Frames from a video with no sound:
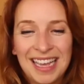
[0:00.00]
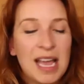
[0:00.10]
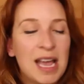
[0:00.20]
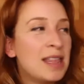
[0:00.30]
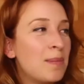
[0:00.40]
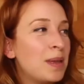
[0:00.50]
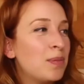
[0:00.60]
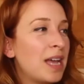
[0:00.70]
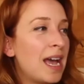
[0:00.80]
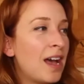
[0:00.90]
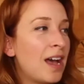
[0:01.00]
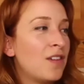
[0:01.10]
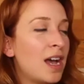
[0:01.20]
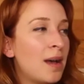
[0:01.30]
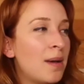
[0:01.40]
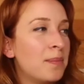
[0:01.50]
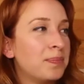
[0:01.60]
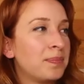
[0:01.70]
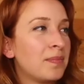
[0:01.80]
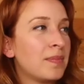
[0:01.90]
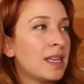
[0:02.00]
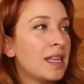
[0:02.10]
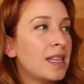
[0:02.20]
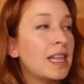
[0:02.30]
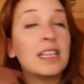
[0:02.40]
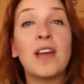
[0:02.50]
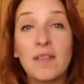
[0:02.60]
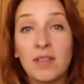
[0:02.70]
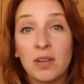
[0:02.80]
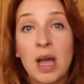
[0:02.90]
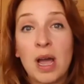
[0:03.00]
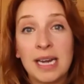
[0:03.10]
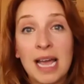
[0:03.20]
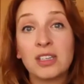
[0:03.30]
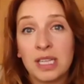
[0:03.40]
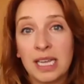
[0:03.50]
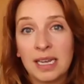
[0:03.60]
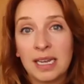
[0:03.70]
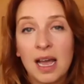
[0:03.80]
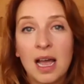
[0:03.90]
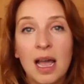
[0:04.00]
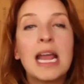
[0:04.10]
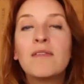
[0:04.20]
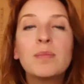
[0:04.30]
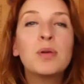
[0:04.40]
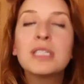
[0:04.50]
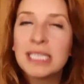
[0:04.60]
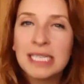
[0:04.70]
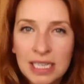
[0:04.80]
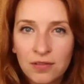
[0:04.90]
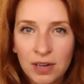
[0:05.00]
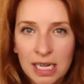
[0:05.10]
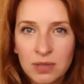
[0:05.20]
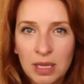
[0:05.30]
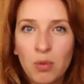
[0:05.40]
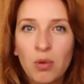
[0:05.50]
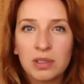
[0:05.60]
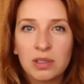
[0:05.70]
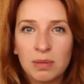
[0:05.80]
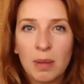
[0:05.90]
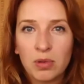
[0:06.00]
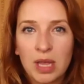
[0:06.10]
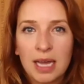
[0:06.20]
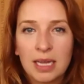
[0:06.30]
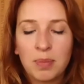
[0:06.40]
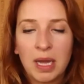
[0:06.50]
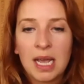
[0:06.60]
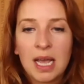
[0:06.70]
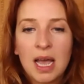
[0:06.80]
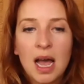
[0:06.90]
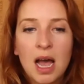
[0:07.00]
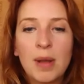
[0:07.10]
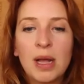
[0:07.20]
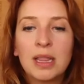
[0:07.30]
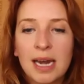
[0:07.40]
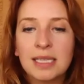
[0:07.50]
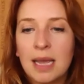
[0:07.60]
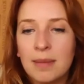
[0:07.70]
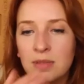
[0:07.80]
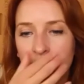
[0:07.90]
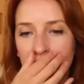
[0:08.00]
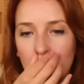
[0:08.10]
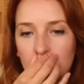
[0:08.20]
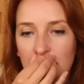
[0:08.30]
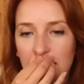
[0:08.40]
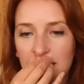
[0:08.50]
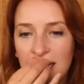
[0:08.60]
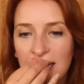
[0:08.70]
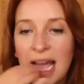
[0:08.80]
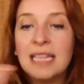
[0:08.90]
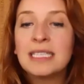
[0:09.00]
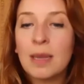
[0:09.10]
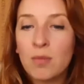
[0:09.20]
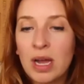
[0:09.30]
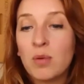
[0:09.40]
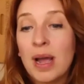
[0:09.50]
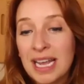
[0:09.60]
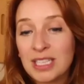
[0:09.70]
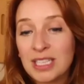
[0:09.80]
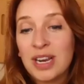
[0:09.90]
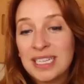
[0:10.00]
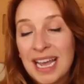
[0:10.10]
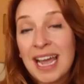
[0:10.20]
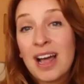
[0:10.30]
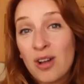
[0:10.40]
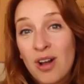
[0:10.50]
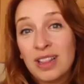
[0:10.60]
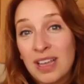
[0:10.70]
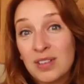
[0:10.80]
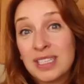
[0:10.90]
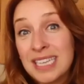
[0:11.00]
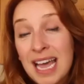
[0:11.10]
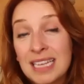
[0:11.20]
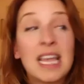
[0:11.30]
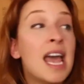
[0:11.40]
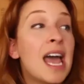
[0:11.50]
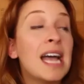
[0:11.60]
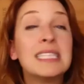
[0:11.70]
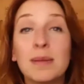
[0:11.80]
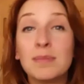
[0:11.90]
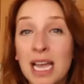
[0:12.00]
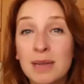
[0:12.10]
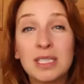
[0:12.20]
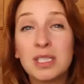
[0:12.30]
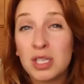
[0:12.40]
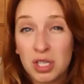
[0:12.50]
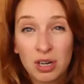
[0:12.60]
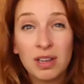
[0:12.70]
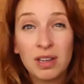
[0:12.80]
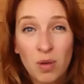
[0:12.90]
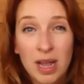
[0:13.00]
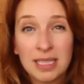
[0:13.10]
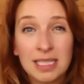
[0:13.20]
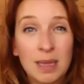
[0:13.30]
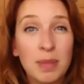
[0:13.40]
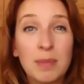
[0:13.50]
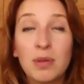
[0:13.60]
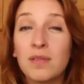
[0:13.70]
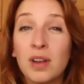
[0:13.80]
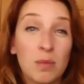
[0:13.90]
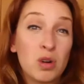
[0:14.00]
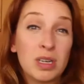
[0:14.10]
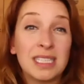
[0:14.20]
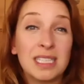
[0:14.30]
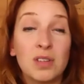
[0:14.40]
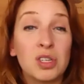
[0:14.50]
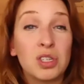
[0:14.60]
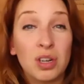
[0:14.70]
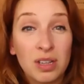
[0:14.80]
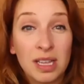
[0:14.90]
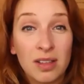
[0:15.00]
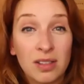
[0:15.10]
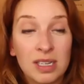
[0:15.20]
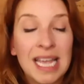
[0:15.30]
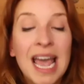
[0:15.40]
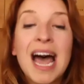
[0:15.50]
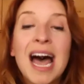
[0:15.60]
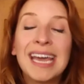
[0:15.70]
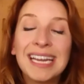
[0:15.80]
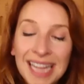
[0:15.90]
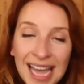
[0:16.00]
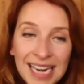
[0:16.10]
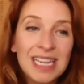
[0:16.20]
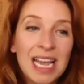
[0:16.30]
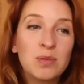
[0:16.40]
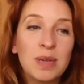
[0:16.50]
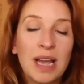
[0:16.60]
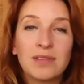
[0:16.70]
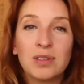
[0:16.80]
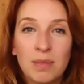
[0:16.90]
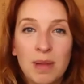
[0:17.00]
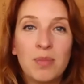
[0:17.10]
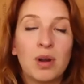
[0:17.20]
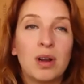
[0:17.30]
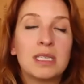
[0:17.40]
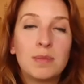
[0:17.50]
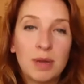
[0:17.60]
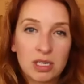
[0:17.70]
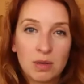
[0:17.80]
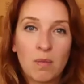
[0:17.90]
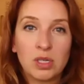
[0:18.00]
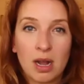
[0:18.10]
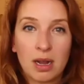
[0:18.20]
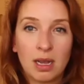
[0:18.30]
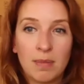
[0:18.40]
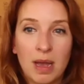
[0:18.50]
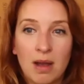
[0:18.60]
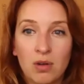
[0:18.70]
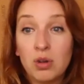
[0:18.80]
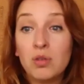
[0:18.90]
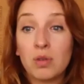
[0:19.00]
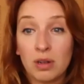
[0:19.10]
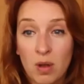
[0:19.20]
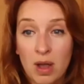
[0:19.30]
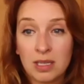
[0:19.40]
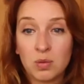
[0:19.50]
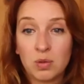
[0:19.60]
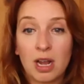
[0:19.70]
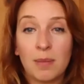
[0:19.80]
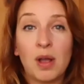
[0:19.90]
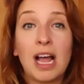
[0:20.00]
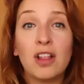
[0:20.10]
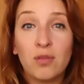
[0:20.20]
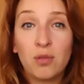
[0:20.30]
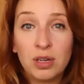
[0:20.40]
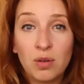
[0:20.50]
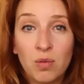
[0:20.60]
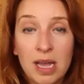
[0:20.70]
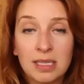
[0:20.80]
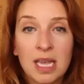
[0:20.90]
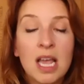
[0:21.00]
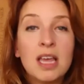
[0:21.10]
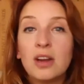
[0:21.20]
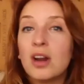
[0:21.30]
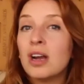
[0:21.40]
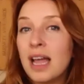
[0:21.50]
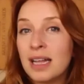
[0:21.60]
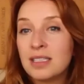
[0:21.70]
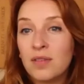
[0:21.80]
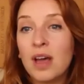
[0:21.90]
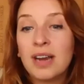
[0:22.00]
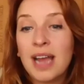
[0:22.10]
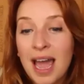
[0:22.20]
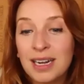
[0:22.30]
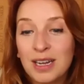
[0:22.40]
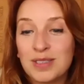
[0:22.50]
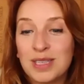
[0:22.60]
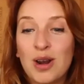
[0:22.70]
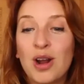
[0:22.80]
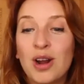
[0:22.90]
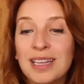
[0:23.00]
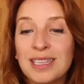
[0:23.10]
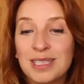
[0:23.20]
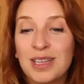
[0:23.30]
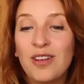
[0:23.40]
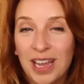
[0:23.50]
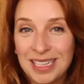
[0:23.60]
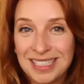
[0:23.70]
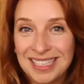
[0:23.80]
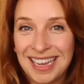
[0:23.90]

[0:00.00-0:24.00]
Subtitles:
that people have, that they have in wine naturally. And every person is different. It's really important to remember that. But a lot of times we talk about, and some wine has crazy high alcohol levels, yes. And sometimes it's the sugar in the wines. Like some people are more sensitive to sugar than others. And a lot of times we have to remember, especially when we're talking about New World wines, we're talking about California wines, there are lots of other additives that are not sulfites